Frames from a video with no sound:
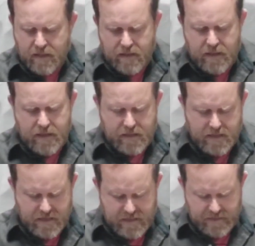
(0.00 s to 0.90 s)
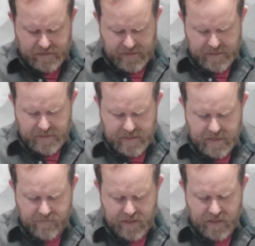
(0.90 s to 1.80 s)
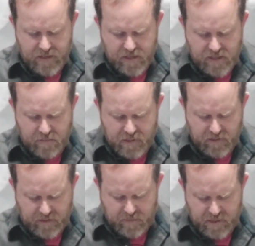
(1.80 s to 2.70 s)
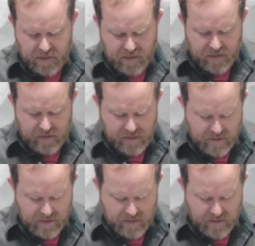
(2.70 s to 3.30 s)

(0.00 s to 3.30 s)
then it's nice to have that adjustability, because